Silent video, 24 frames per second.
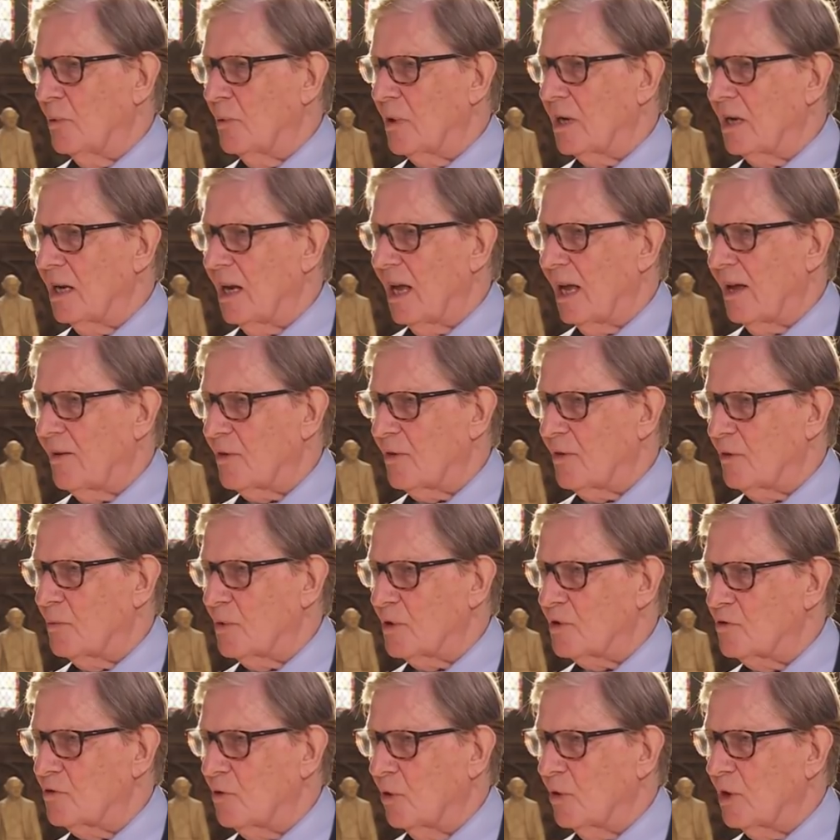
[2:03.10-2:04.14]
we're going to have the
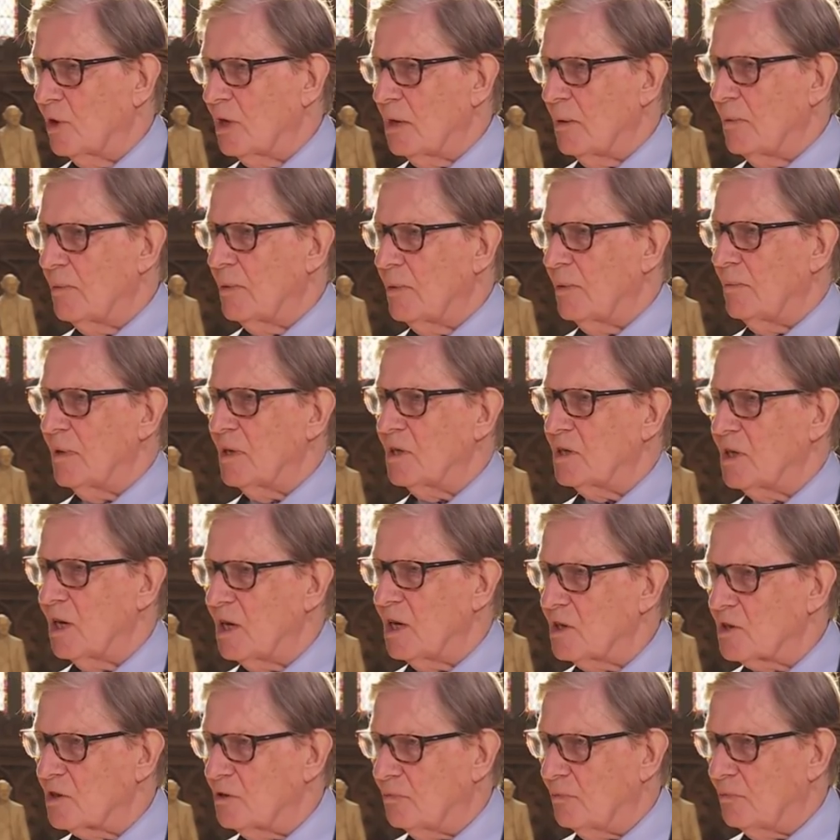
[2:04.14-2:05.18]
withdrawal and
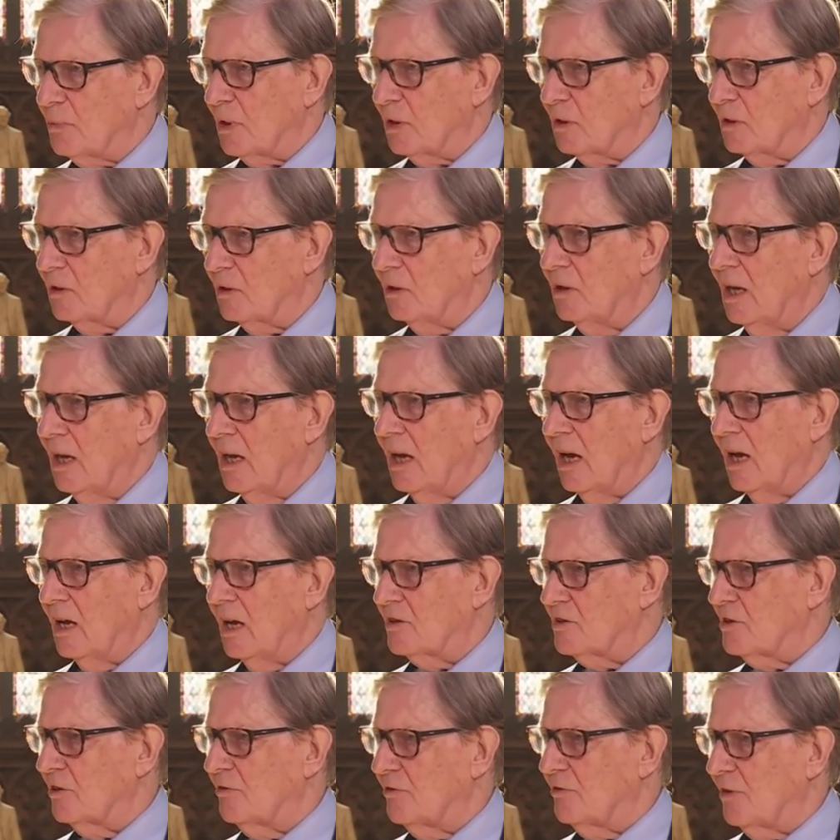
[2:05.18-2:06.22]
implementation bill
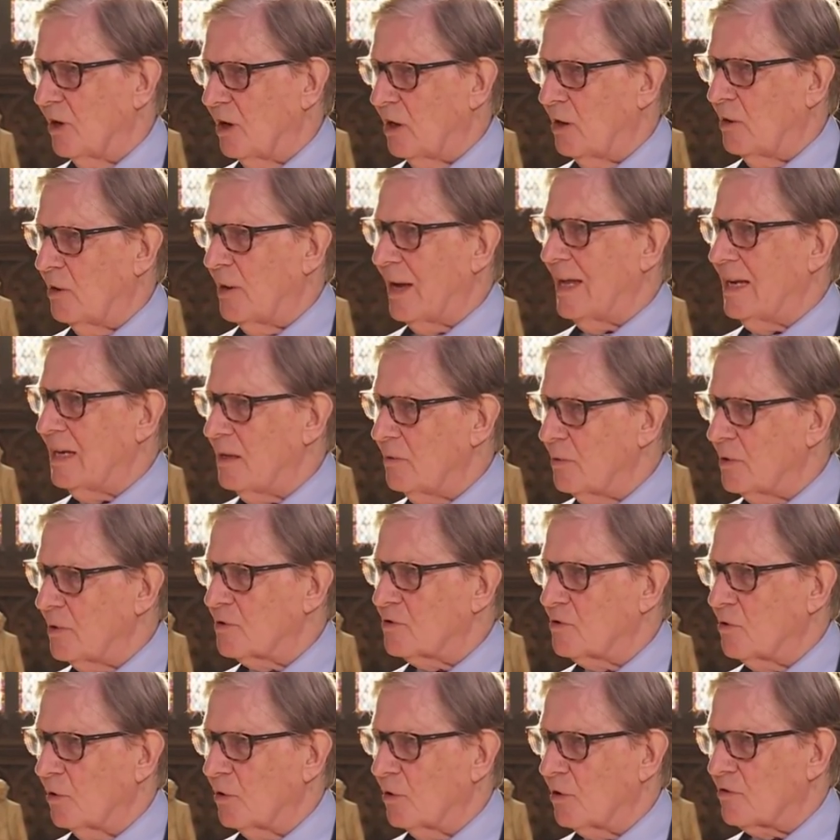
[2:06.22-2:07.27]
to follow any
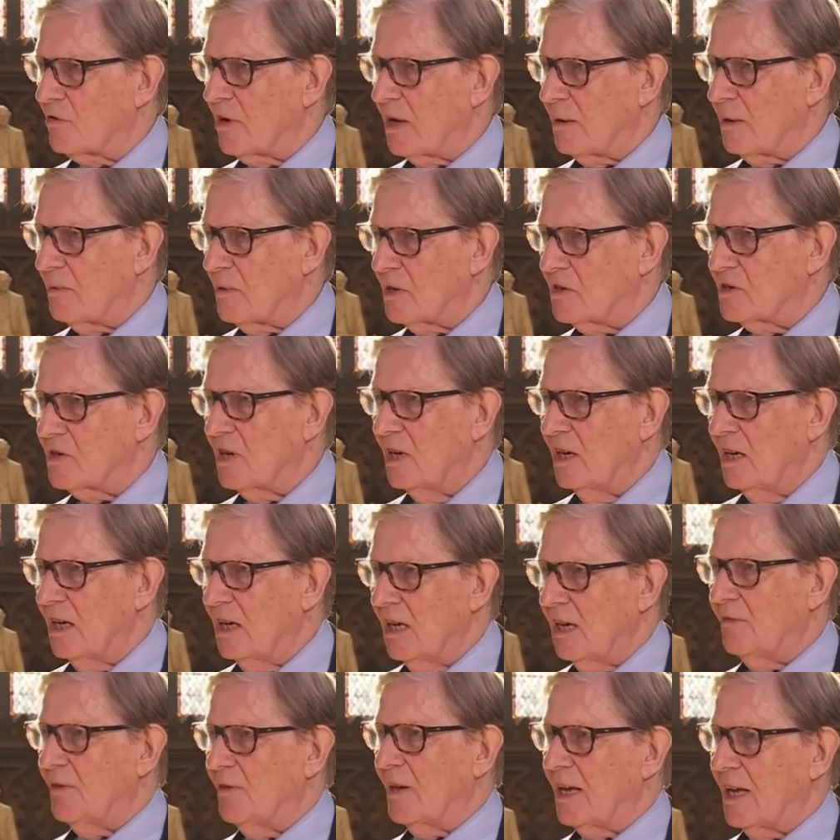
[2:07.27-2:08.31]
withdrawal agreement
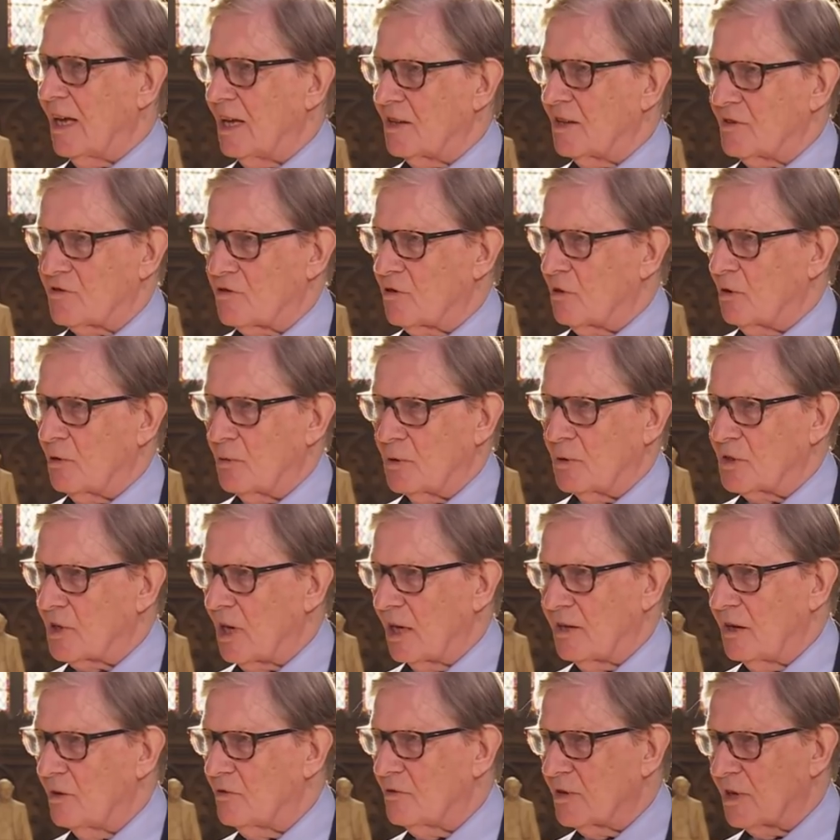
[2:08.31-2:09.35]
if it gets through, which
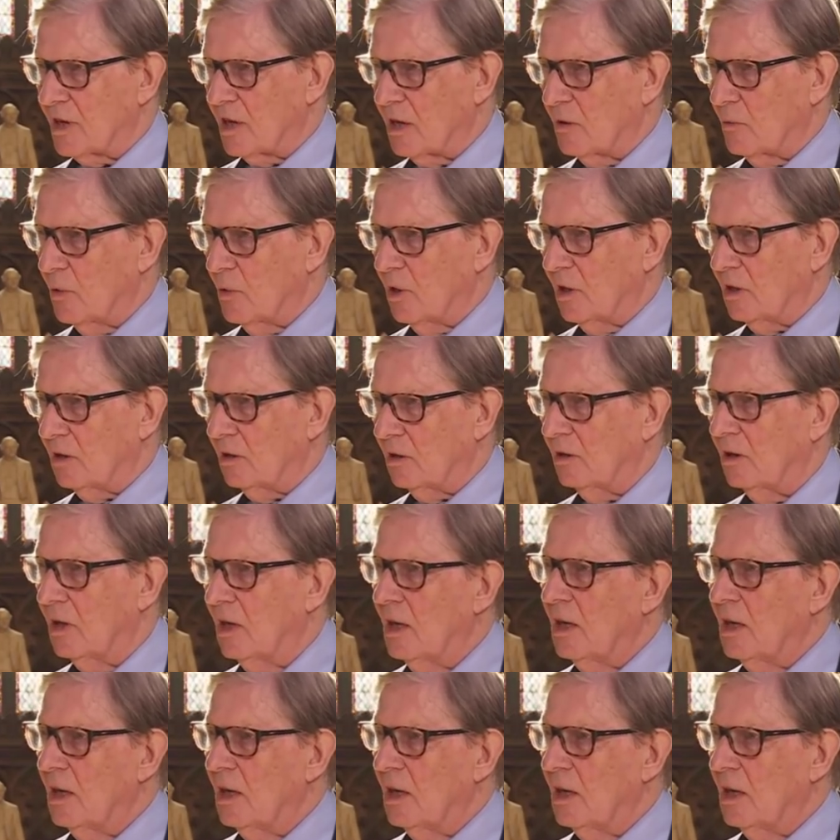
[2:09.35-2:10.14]
I don't think it will.